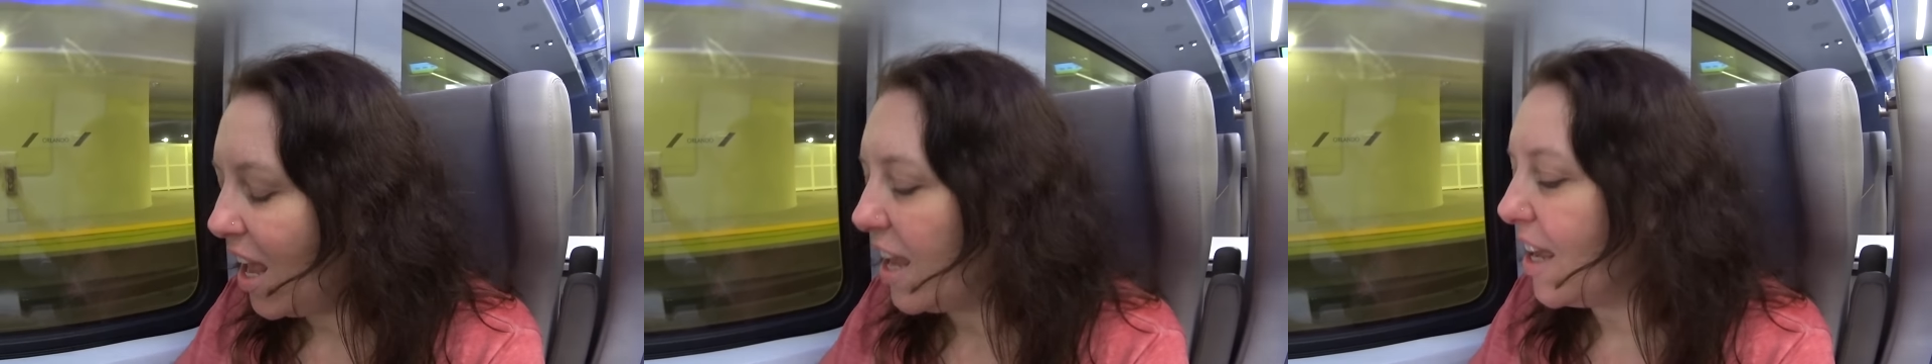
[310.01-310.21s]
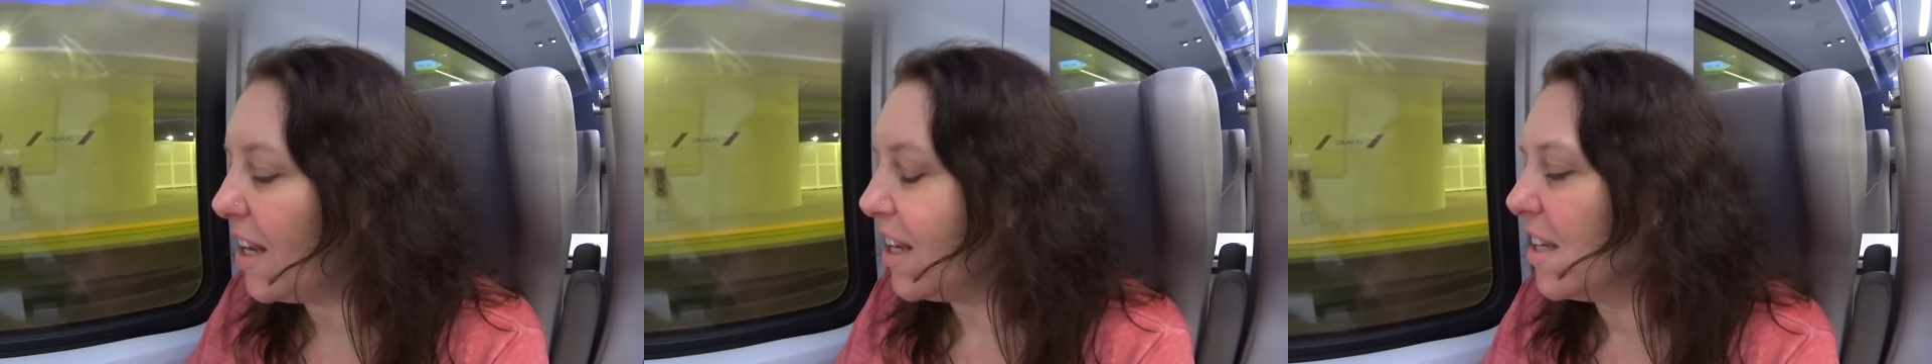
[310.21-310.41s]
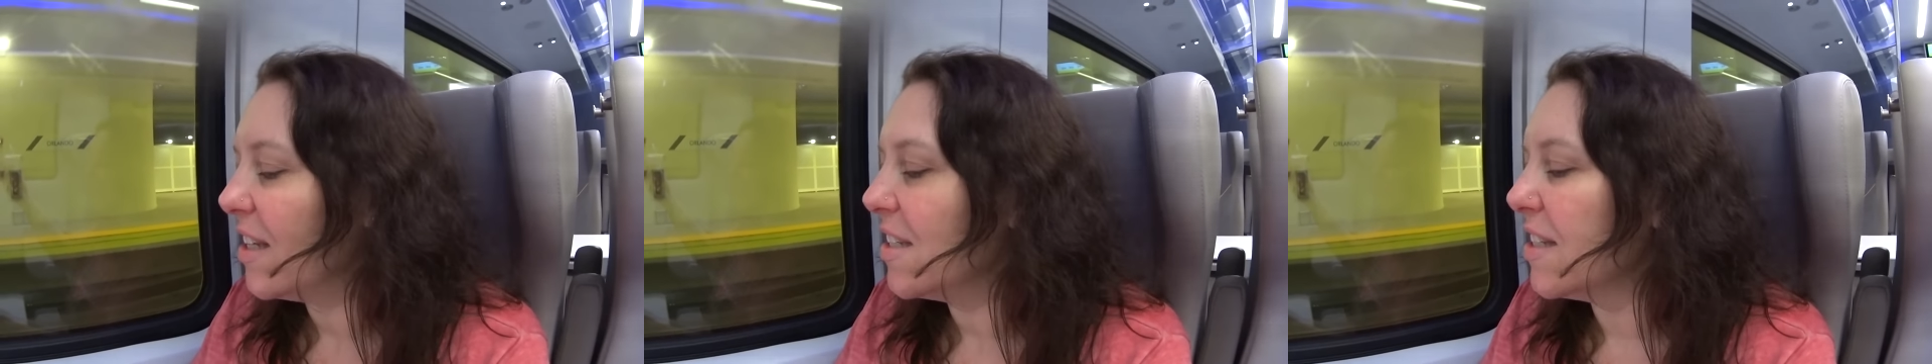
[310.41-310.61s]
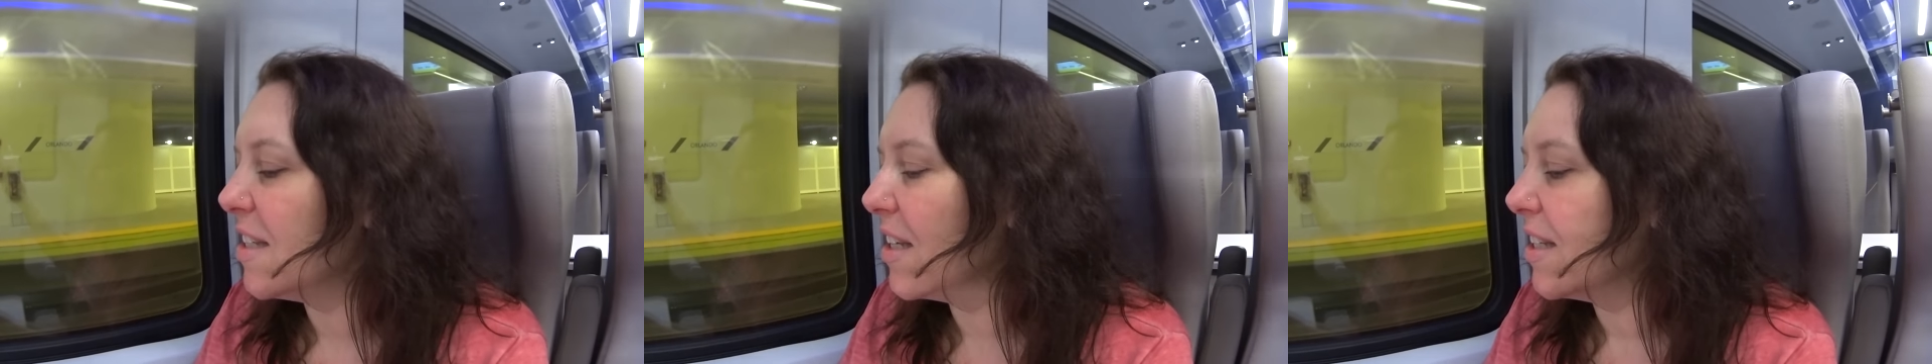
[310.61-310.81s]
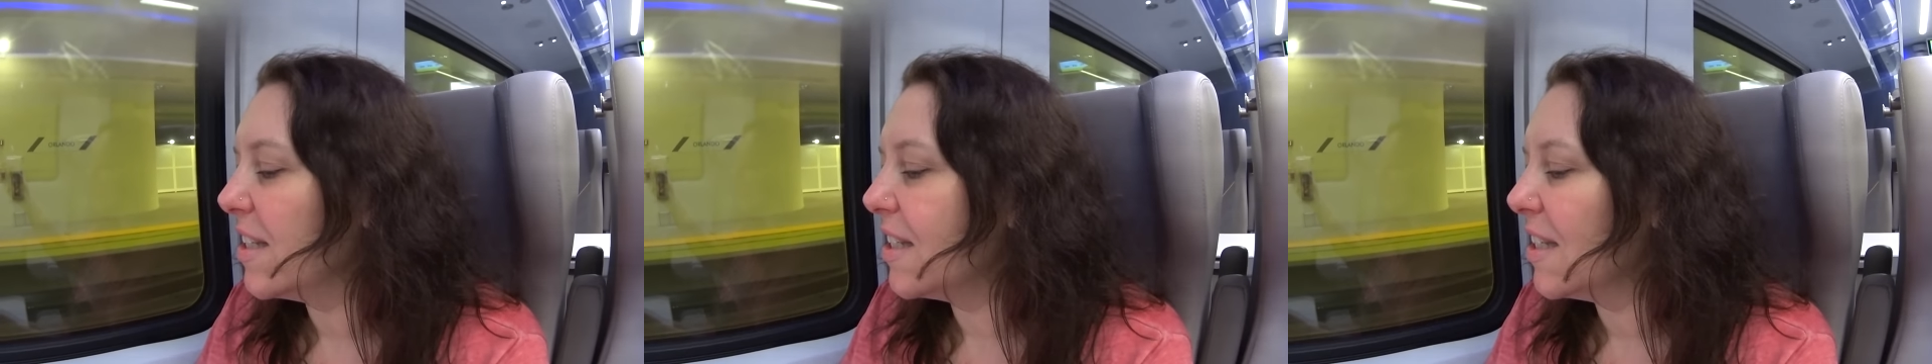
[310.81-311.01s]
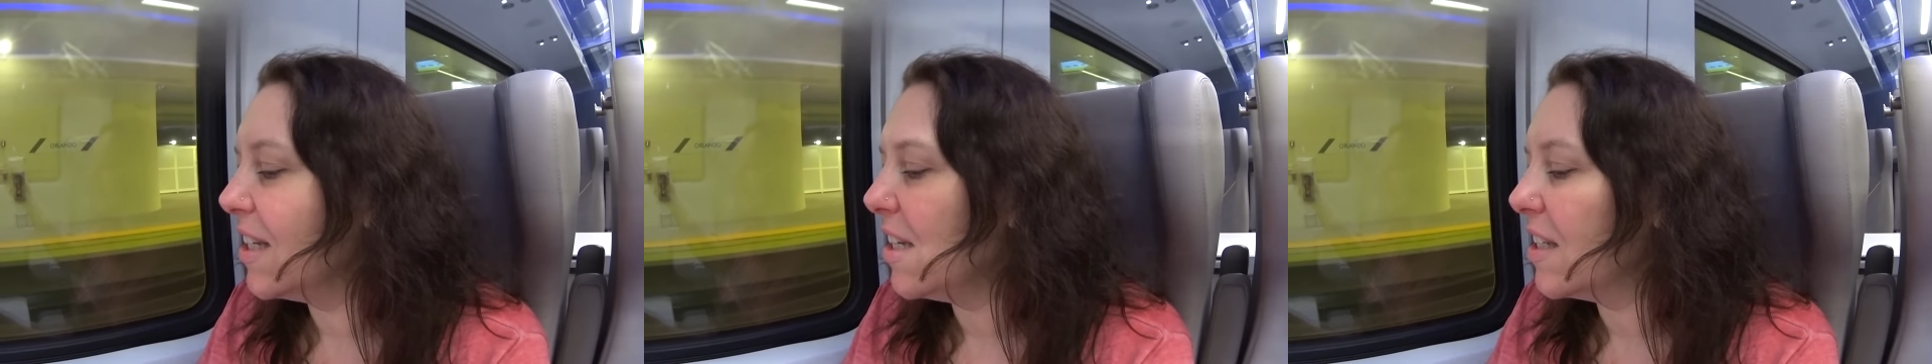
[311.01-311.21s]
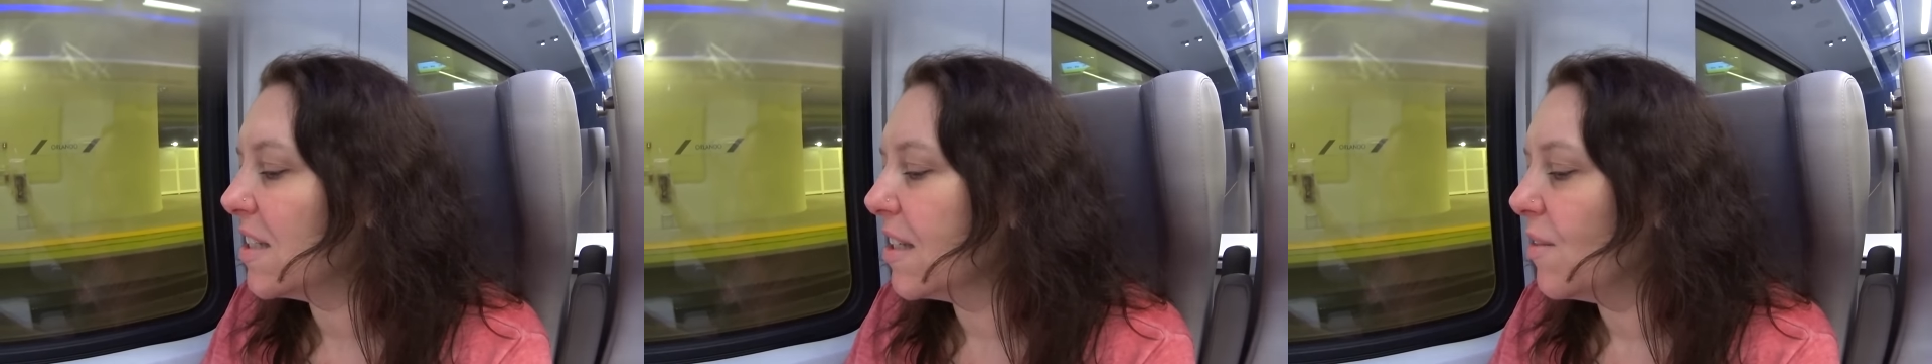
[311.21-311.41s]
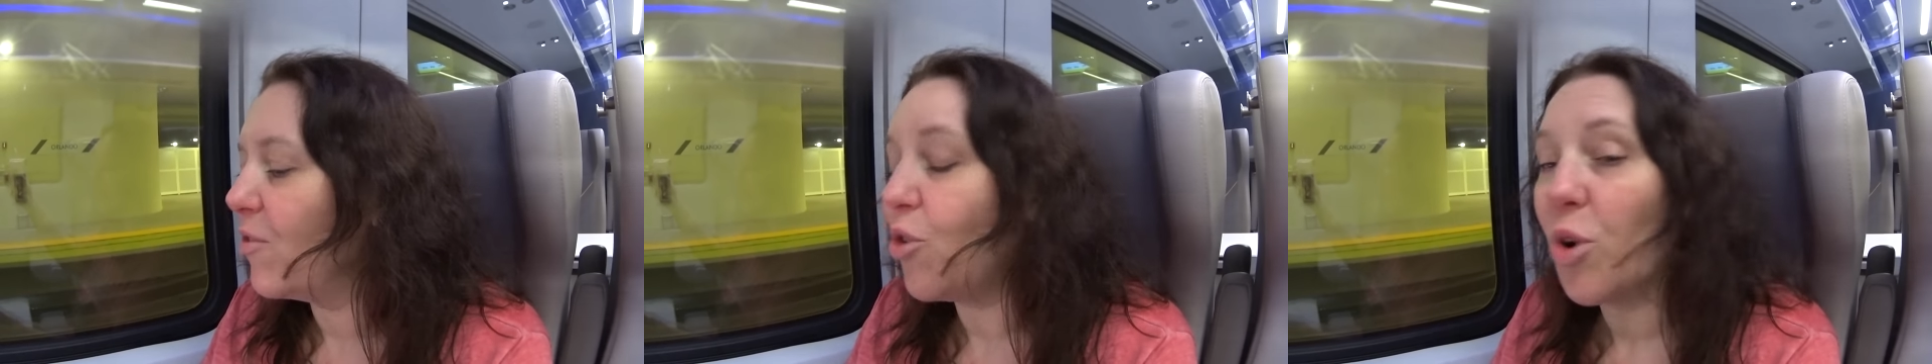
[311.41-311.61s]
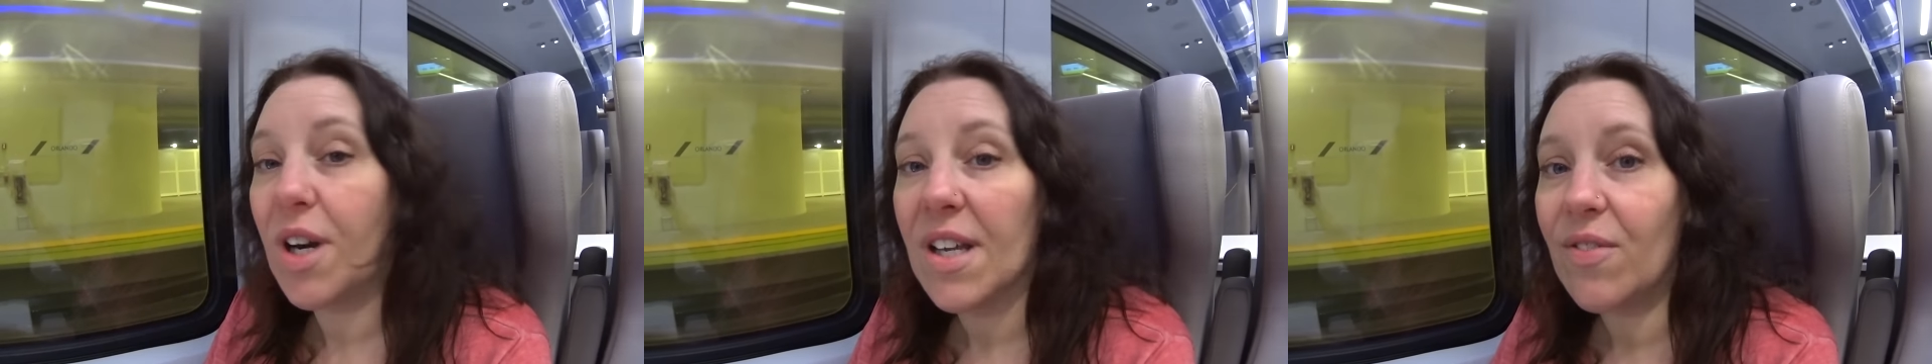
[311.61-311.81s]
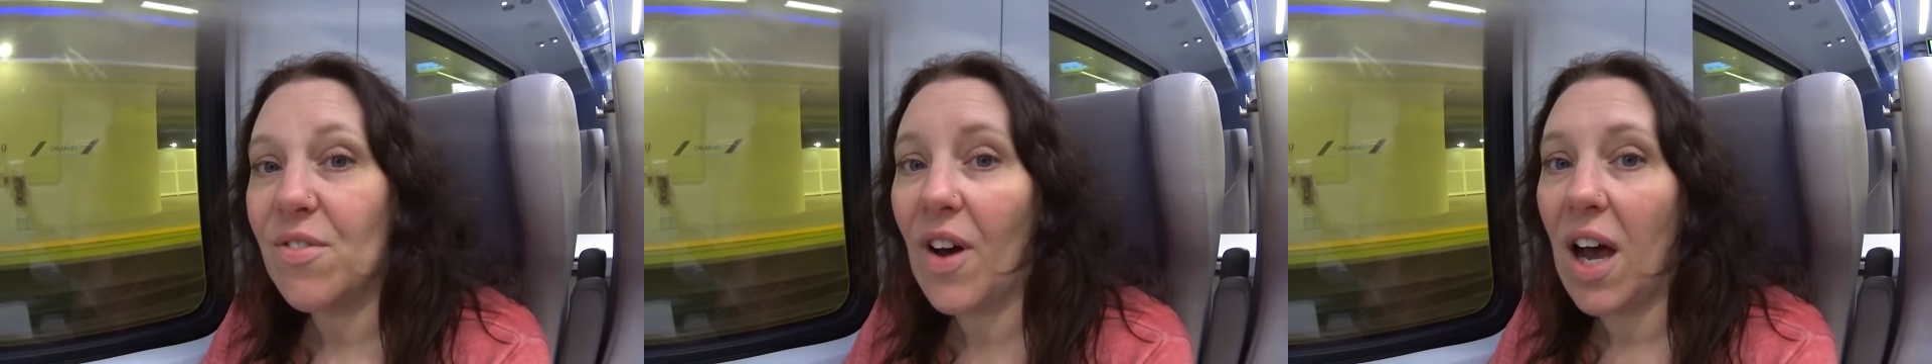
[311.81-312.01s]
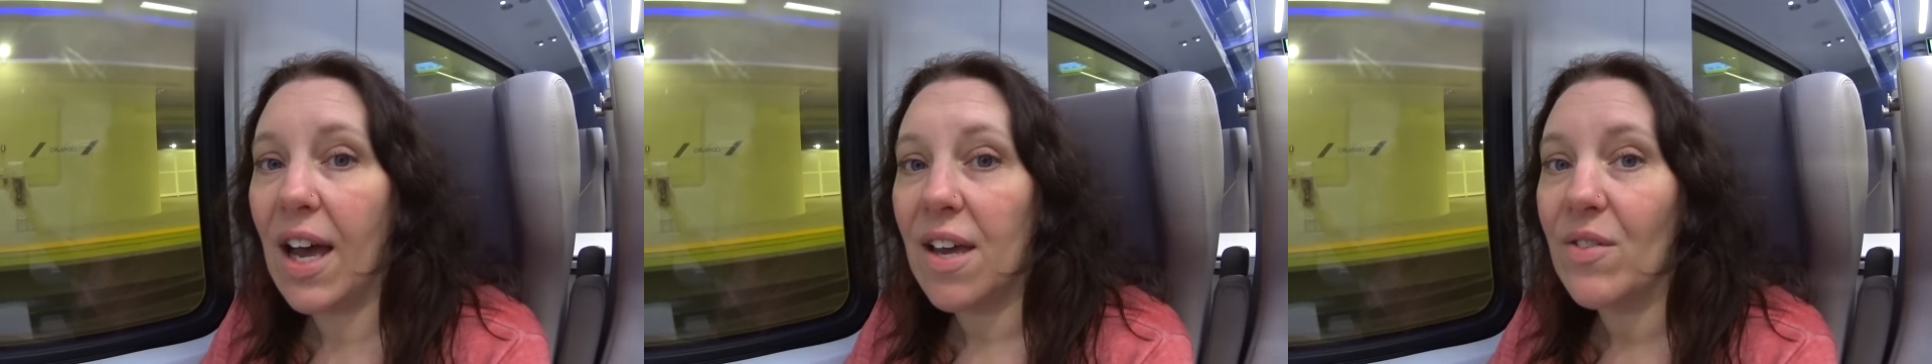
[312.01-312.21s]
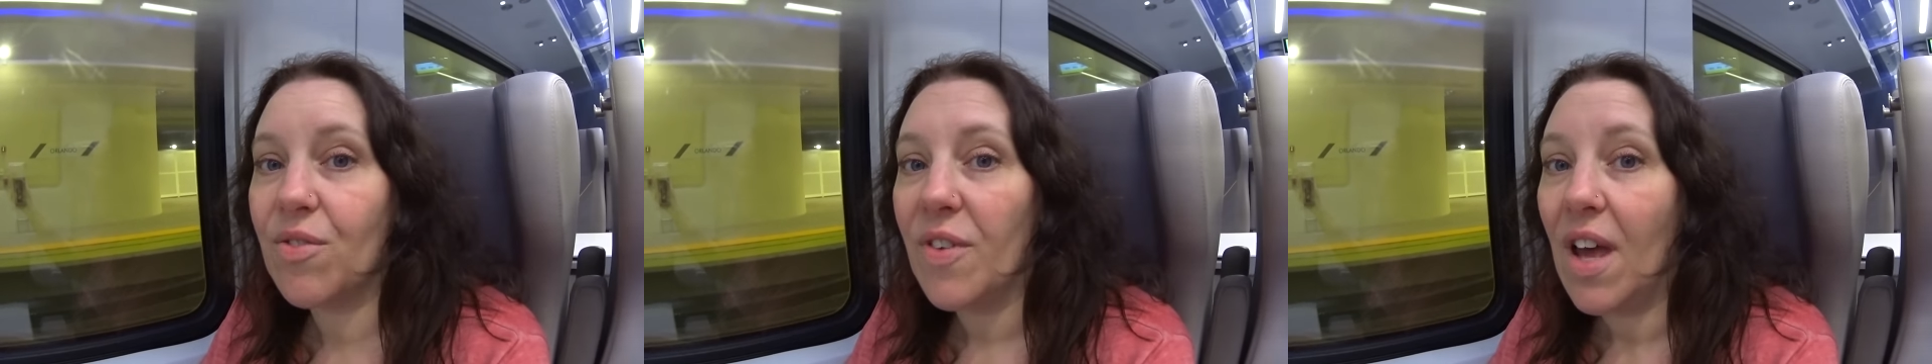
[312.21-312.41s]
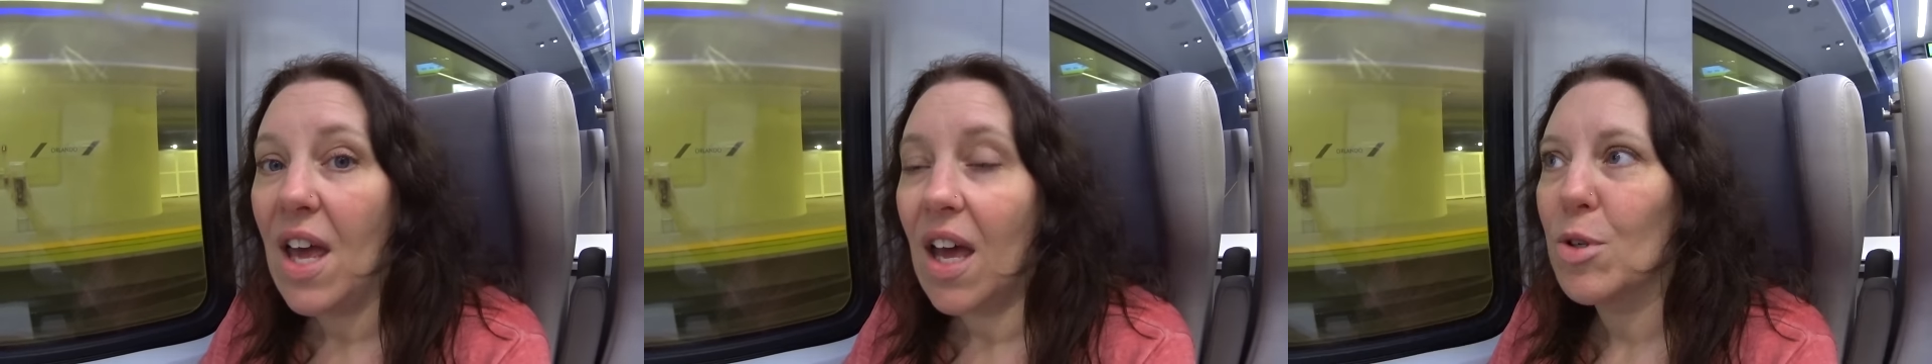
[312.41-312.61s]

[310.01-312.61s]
It is 6:45.